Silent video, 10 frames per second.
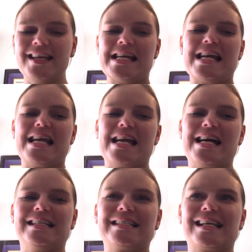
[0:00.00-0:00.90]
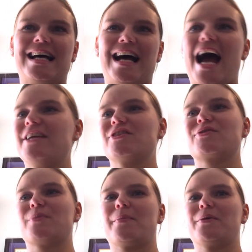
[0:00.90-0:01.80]
And I just
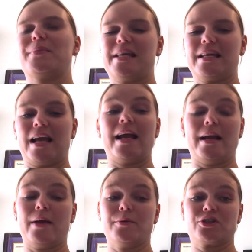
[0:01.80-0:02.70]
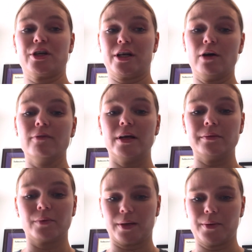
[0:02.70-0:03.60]
remember it was during COVID
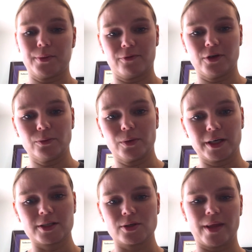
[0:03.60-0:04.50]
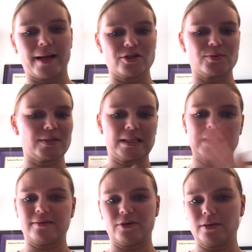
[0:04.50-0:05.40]
when I went through field work. So that just was like a
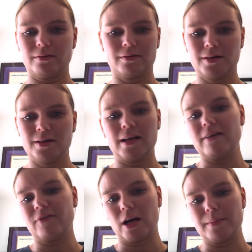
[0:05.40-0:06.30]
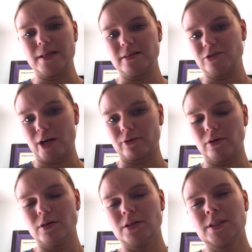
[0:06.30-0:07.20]
different environment in
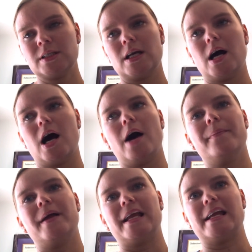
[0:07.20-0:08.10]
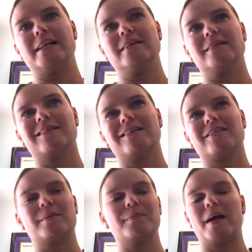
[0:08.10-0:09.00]
general. And
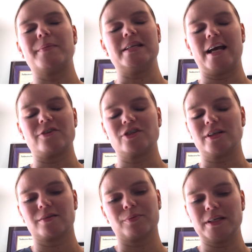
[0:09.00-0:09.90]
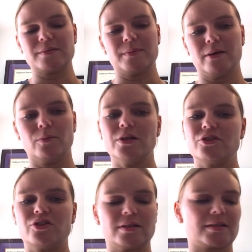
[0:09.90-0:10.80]
my pediatric placement was
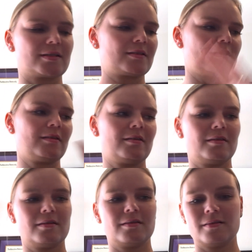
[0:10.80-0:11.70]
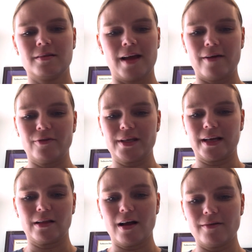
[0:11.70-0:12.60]
just everything I
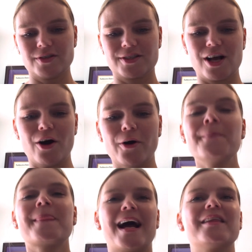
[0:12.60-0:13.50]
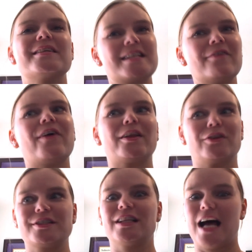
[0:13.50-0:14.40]
loved. So at the SNF, I
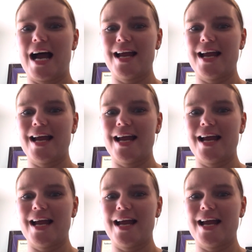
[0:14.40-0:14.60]
learned a lot.